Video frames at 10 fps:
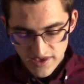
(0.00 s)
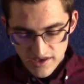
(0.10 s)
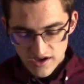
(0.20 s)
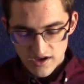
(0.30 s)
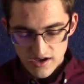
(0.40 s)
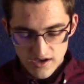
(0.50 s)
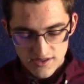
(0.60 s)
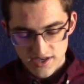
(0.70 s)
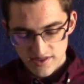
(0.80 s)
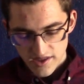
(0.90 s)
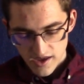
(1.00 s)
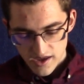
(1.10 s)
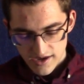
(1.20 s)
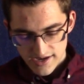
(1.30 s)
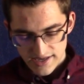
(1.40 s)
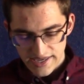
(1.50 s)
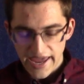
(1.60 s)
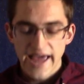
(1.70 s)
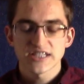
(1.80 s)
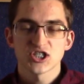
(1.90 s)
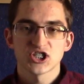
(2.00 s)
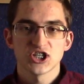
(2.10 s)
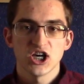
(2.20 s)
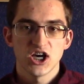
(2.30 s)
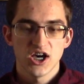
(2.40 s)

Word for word: Then they catch